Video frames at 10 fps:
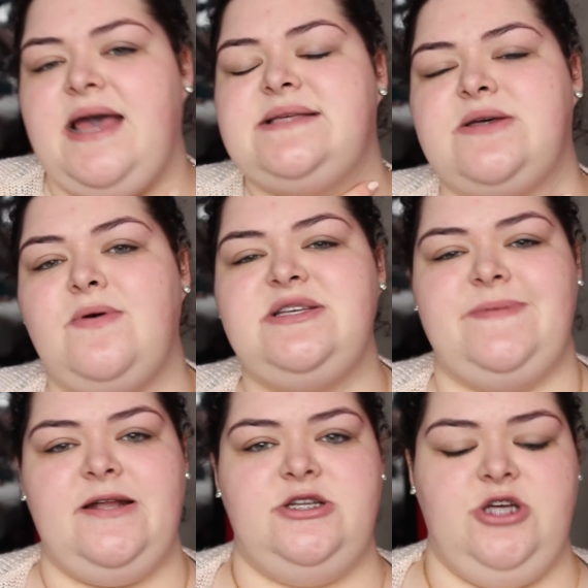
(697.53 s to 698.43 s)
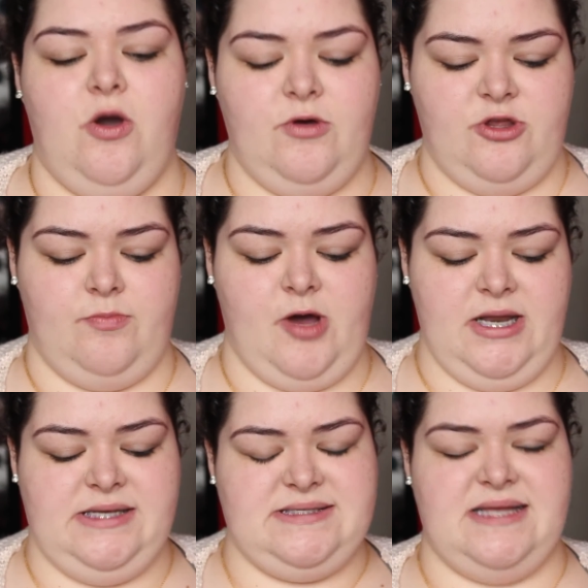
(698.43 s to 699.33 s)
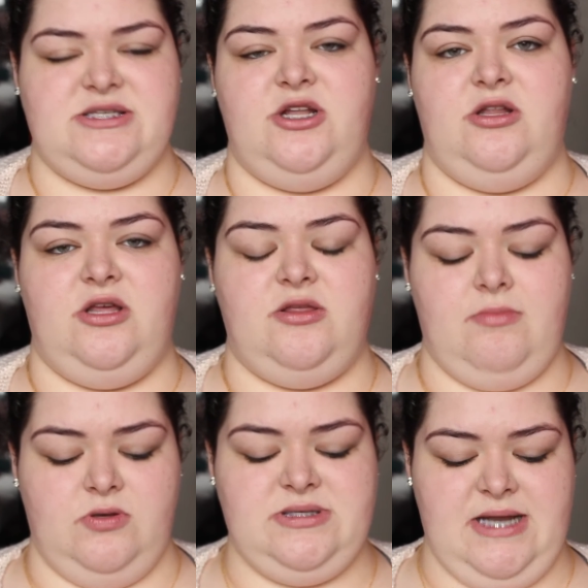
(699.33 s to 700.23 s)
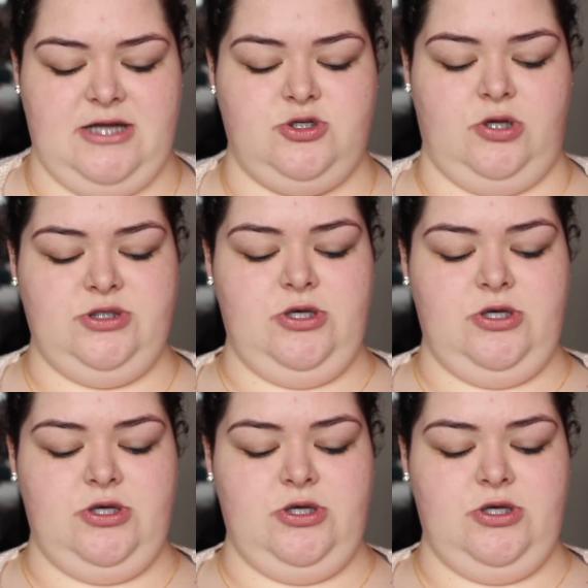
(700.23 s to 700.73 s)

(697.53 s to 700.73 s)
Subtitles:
It's always better to go with your body because that's going to look the most natural.